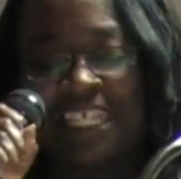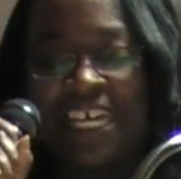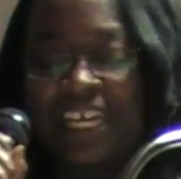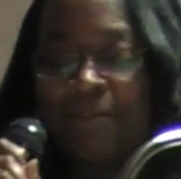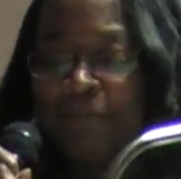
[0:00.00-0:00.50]

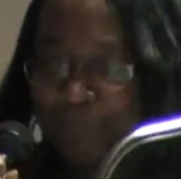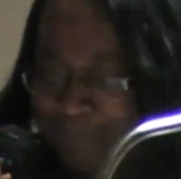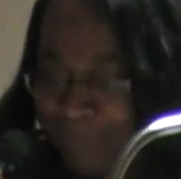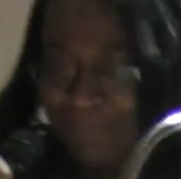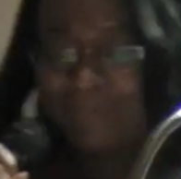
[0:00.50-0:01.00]
thing,
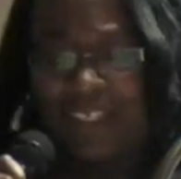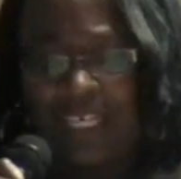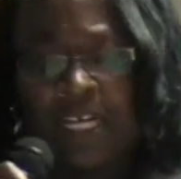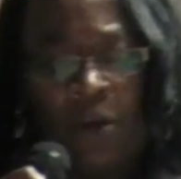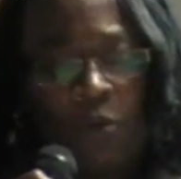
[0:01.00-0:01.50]

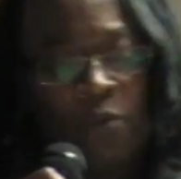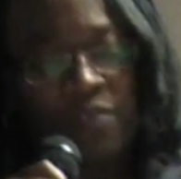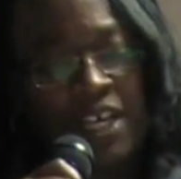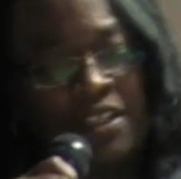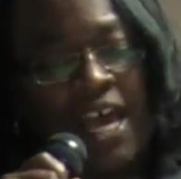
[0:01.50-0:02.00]

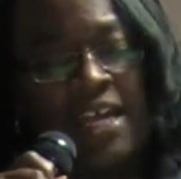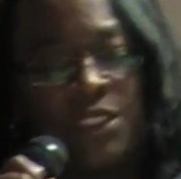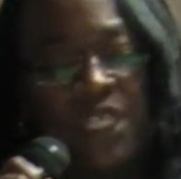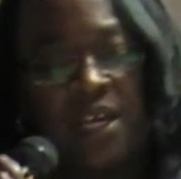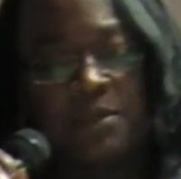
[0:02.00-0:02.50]
they had
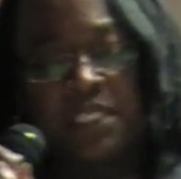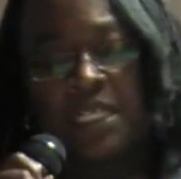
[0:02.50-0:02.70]
James